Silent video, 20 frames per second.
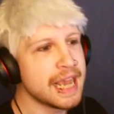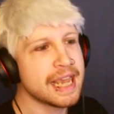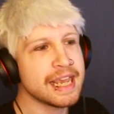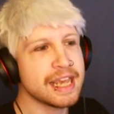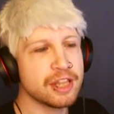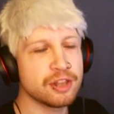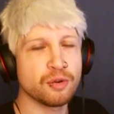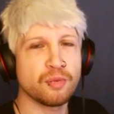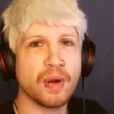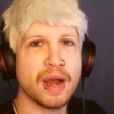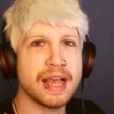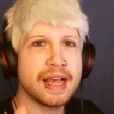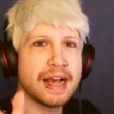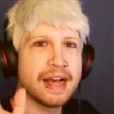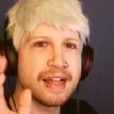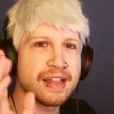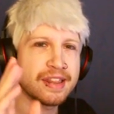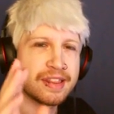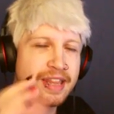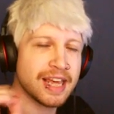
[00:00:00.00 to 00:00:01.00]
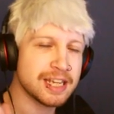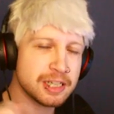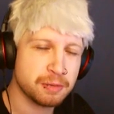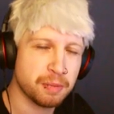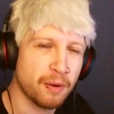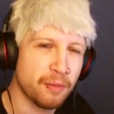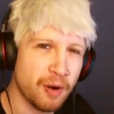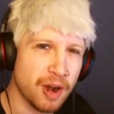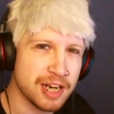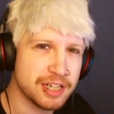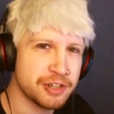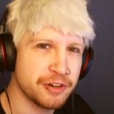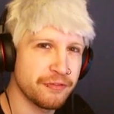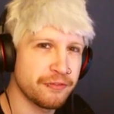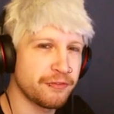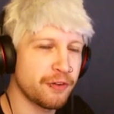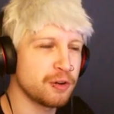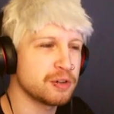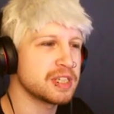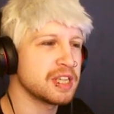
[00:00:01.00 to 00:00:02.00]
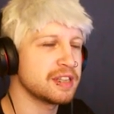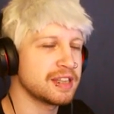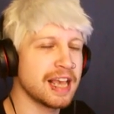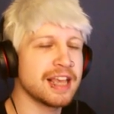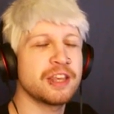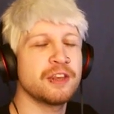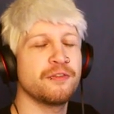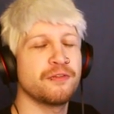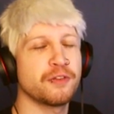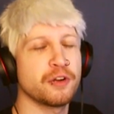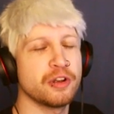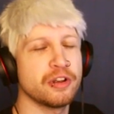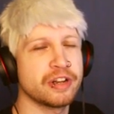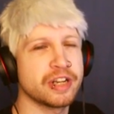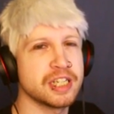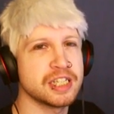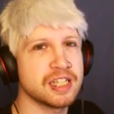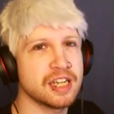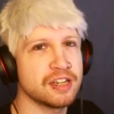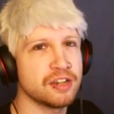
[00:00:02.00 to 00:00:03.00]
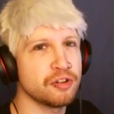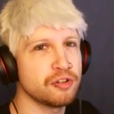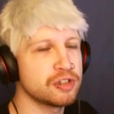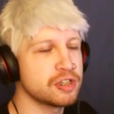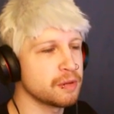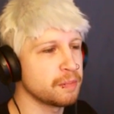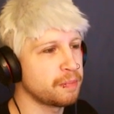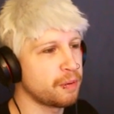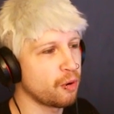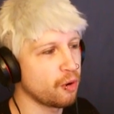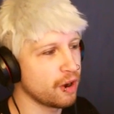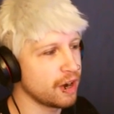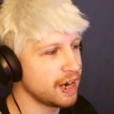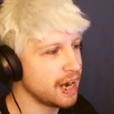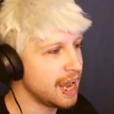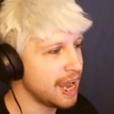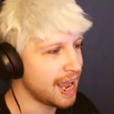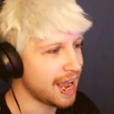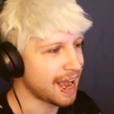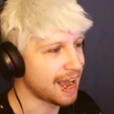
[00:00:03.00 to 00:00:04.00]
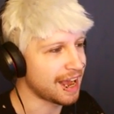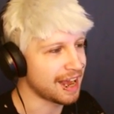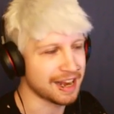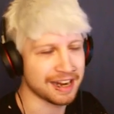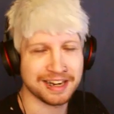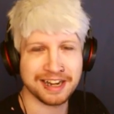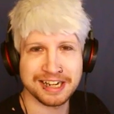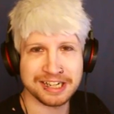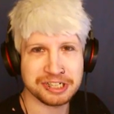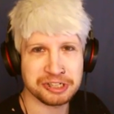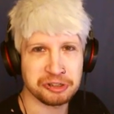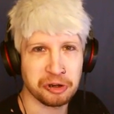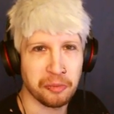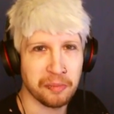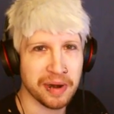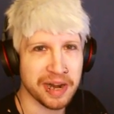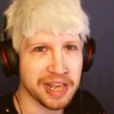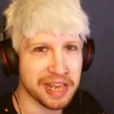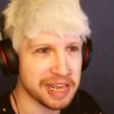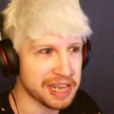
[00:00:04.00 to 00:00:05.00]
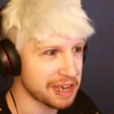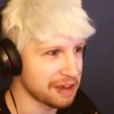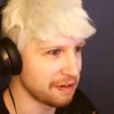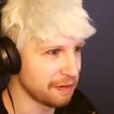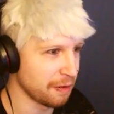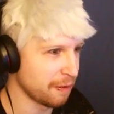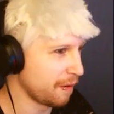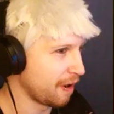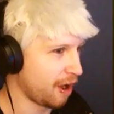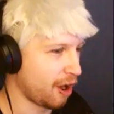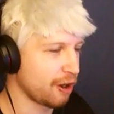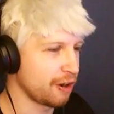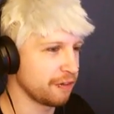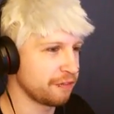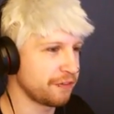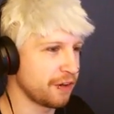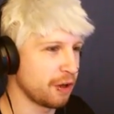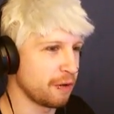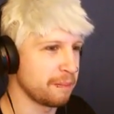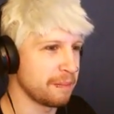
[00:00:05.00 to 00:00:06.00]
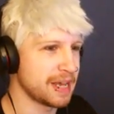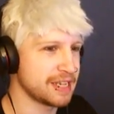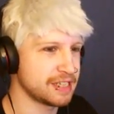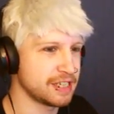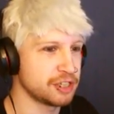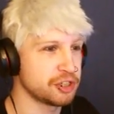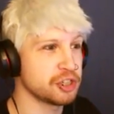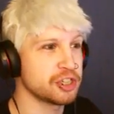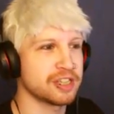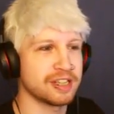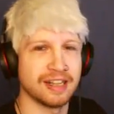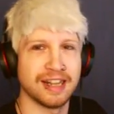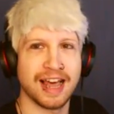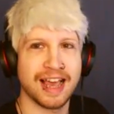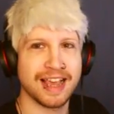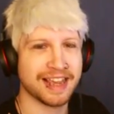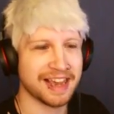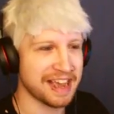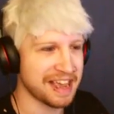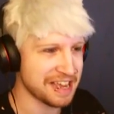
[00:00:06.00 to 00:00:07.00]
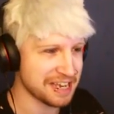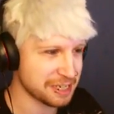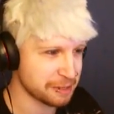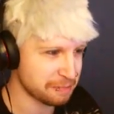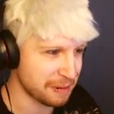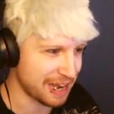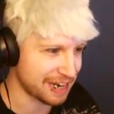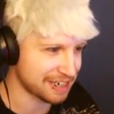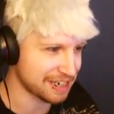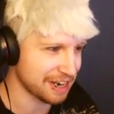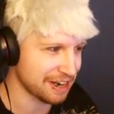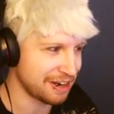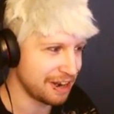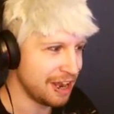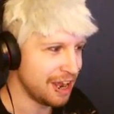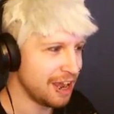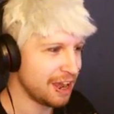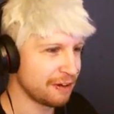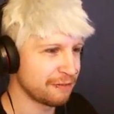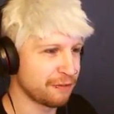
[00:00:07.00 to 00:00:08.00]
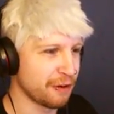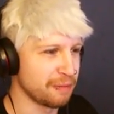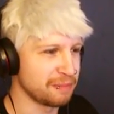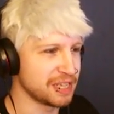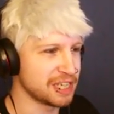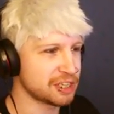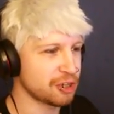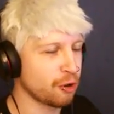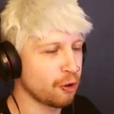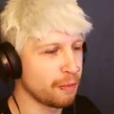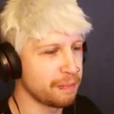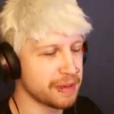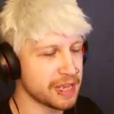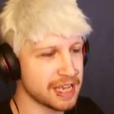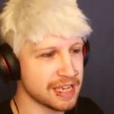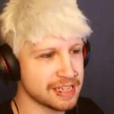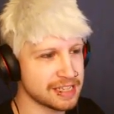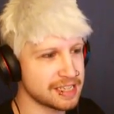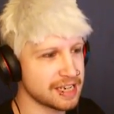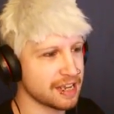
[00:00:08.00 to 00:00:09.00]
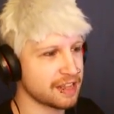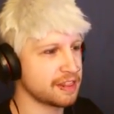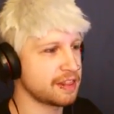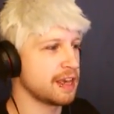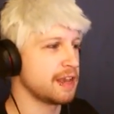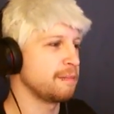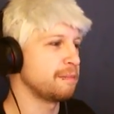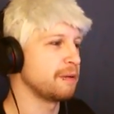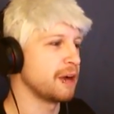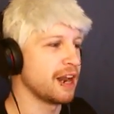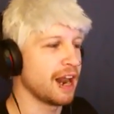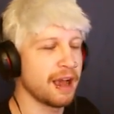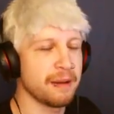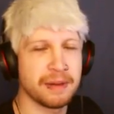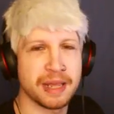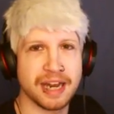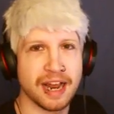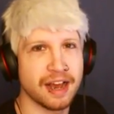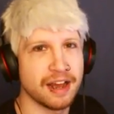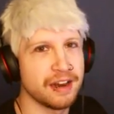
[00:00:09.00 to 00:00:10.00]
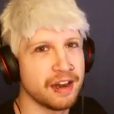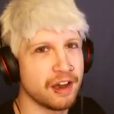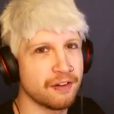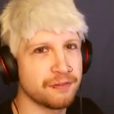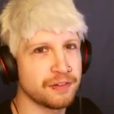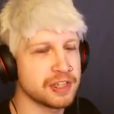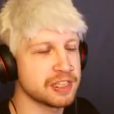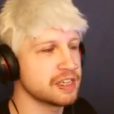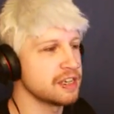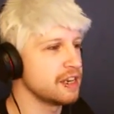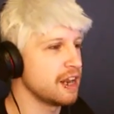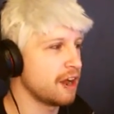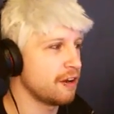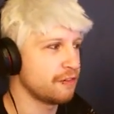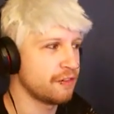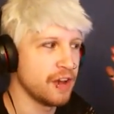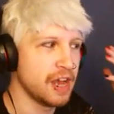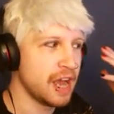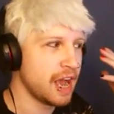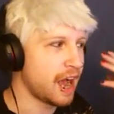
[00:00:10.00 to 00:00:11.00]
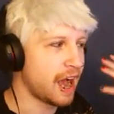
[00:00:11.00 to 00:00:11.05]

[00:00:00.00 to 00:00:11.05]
Either way, thanks for watching, folks, and thank you for your continued support. Got so many heartfelt messages, like I expected, from this whole being sick thing, but I mean, enough is enough.